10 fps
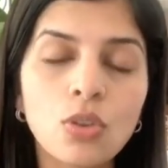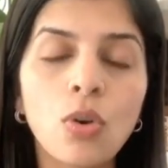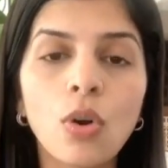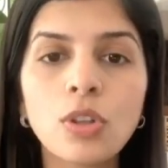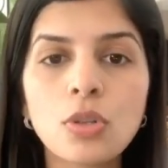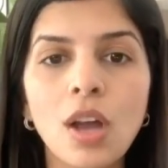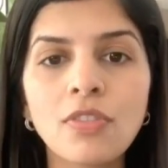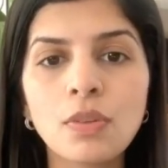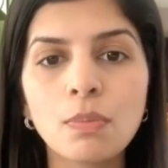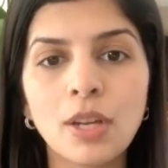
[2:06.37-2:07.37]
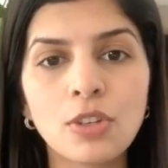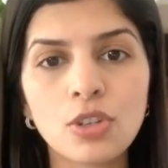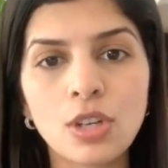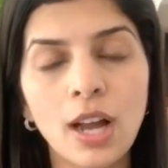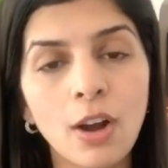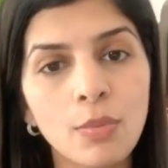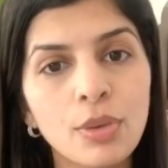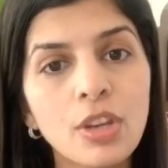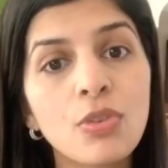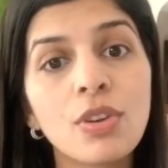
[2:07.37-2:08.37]
you also have to mention how
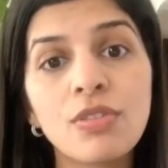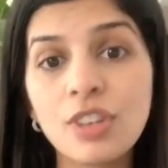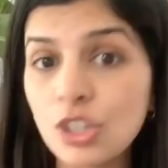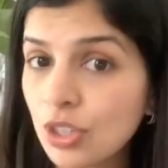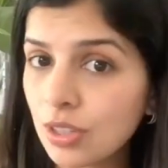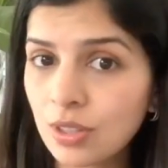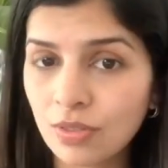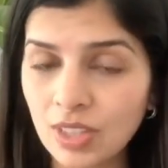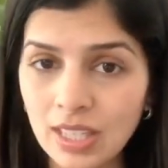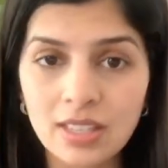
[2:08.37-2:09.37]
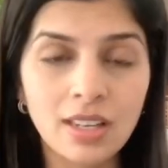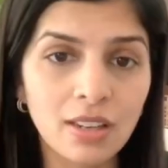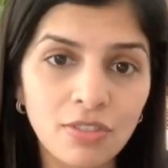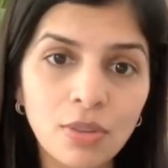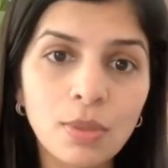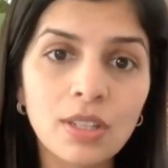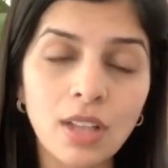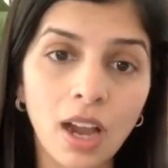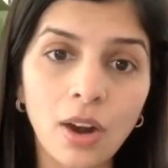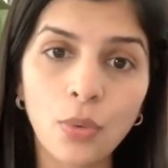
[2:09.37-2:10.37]
many revisions of these deliverables
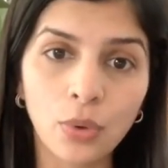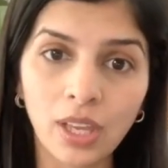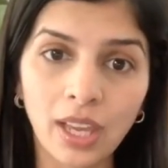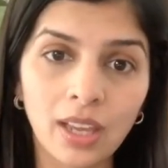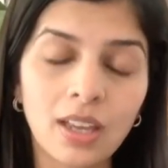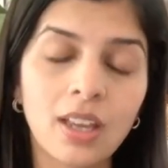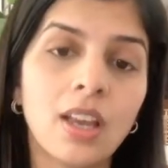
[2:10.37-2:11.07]
are okay.